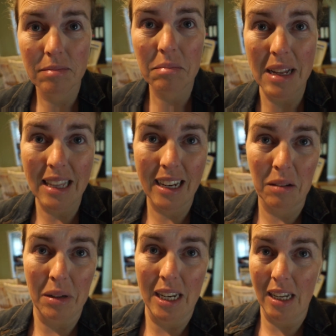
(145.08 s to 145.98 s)
my leg
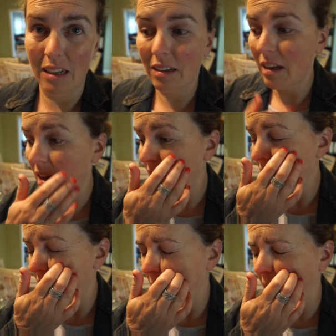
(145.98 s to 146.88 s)
and my knee.
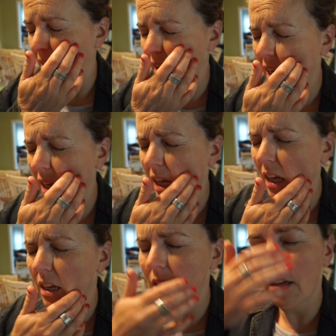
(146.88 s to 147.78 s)
My right
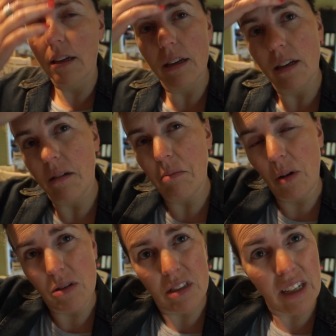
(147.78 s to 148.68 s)
knee
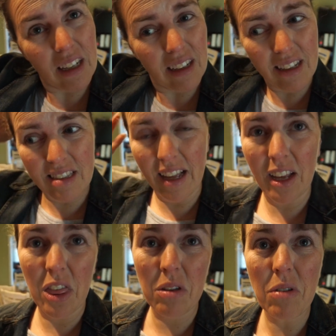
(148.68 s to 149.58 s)
mostly is
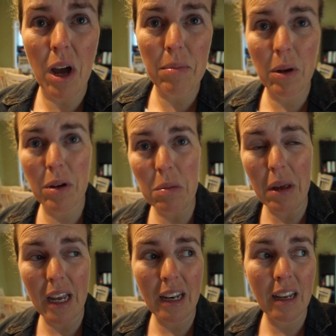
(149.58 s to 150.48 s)
like throbbing with
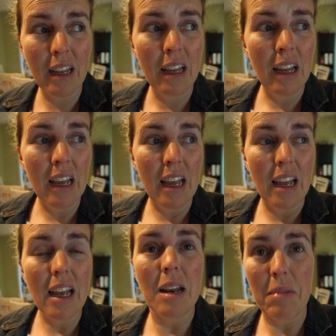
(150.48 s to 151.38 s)
pain,
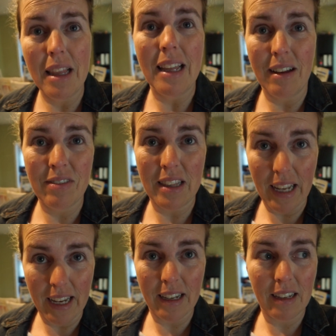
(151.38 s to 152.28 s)
and my left
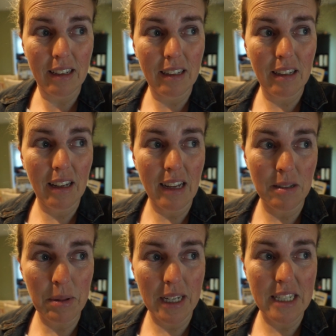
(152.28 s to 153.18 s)
leg has
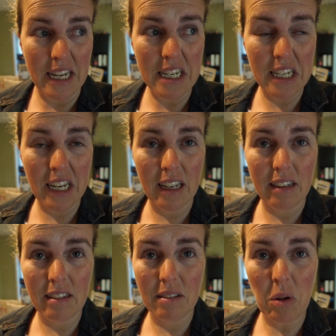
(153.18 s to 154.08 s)
a big dent in it.
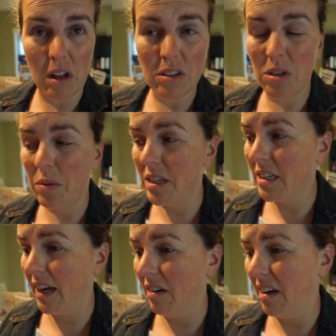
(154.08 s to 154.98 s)
Also went
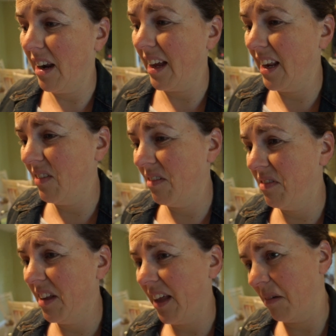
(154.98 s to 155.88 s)
down, and I can even
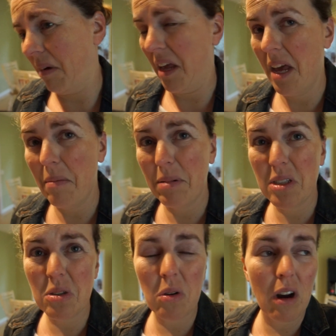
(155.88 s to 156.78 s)
feel like my hip
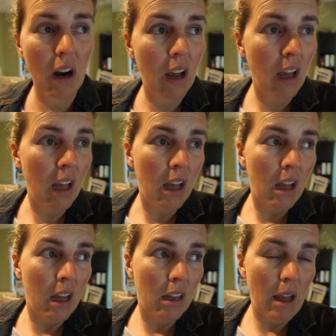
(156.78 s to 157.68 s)
is sore.
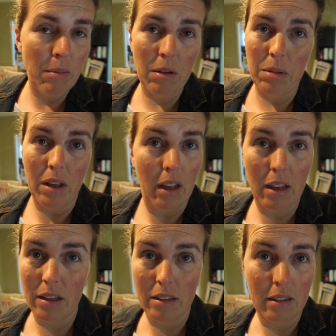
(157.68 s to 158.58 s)
I'm gonna be